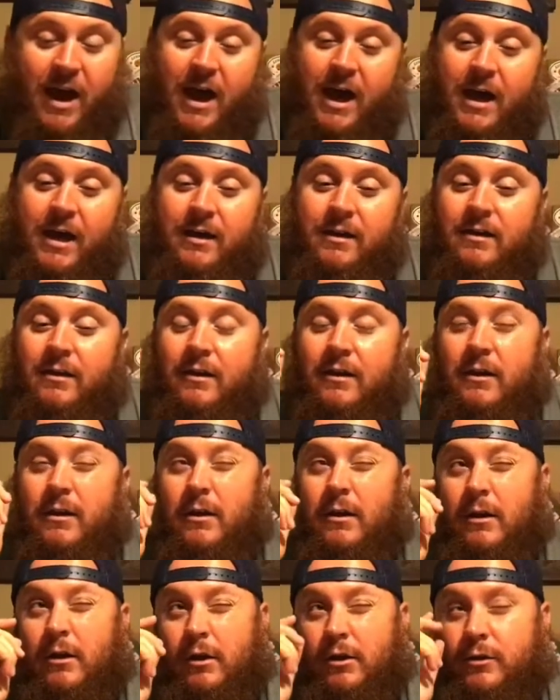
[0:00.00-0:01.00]
had
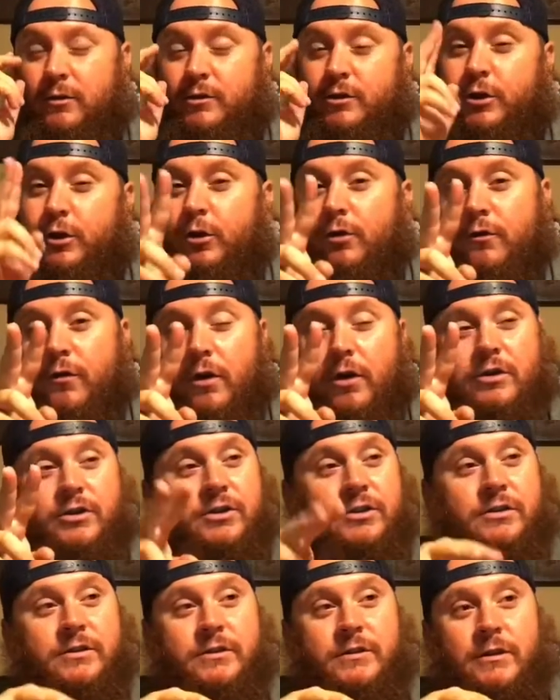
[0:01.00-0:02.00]
two
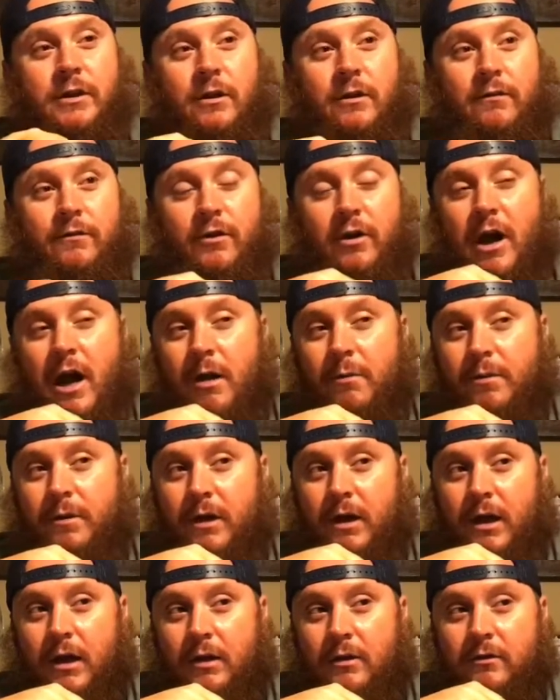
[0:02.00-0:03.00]
versions of their
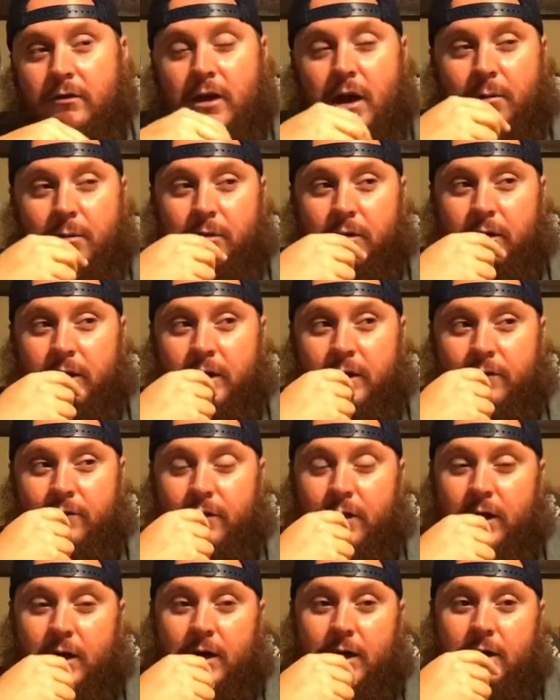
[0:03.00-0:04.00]
IPAs, I believe.
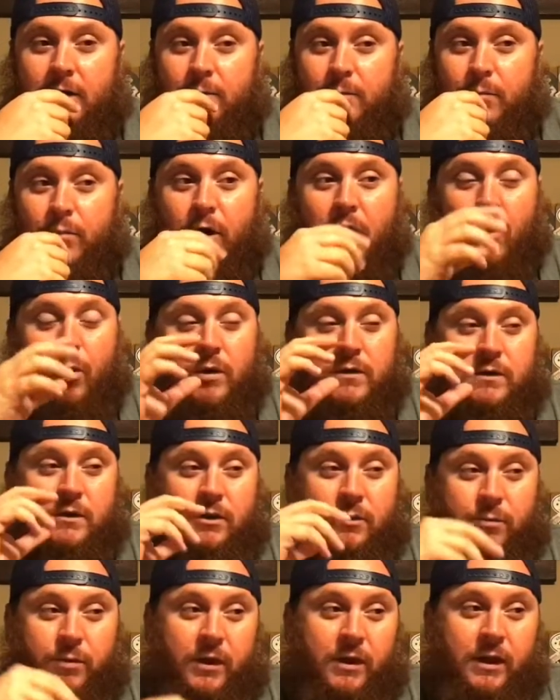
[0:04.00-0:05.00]
Brett wasn't
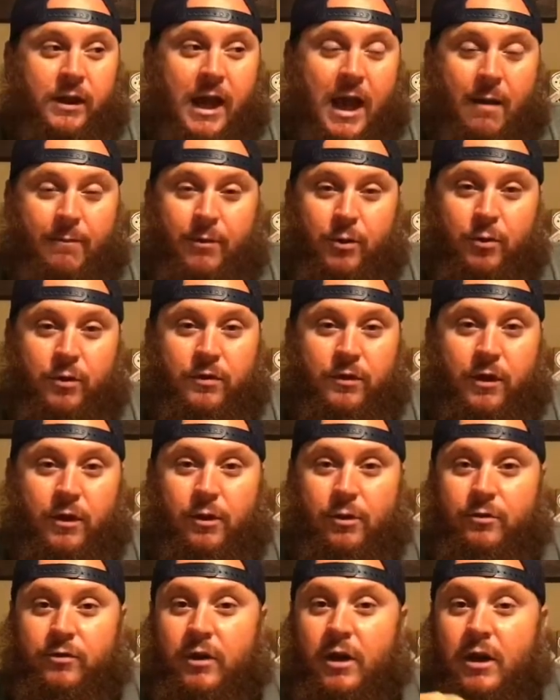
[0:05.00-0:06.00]
completely happy with
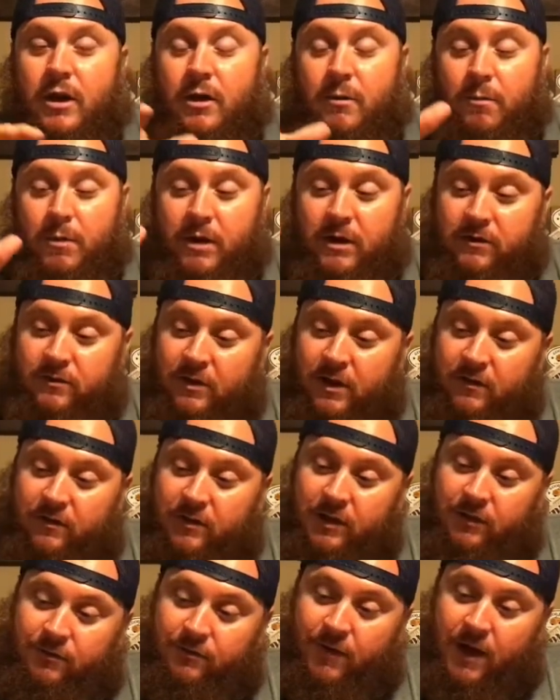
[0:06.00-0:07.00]
those, but he says
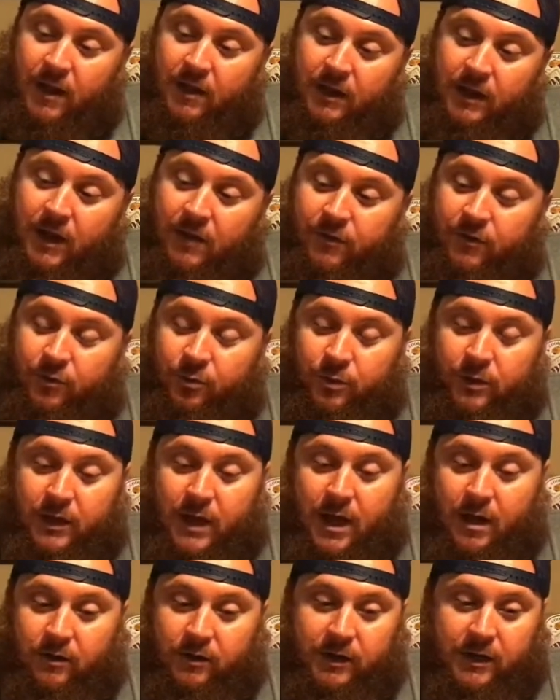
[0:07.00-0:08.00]
he's finally got this one
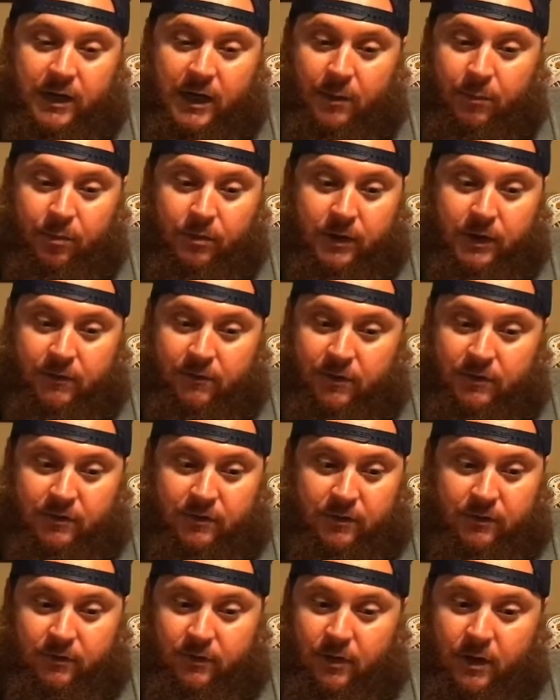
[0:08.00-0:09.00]
dialed in. I believe this
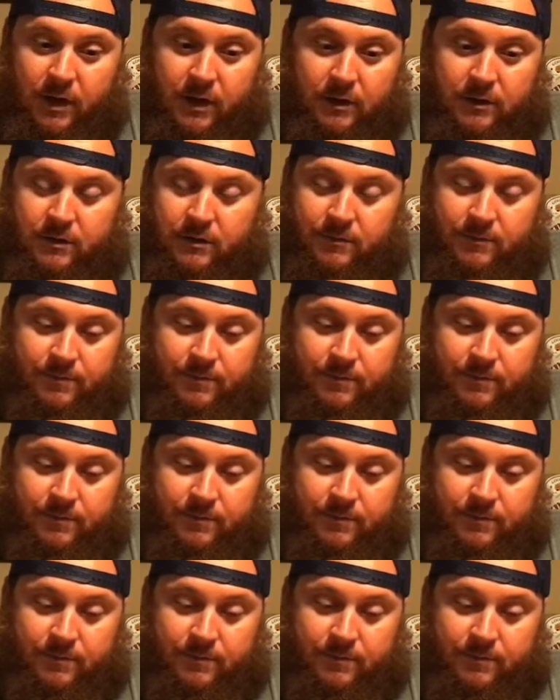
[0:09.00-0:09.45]
is like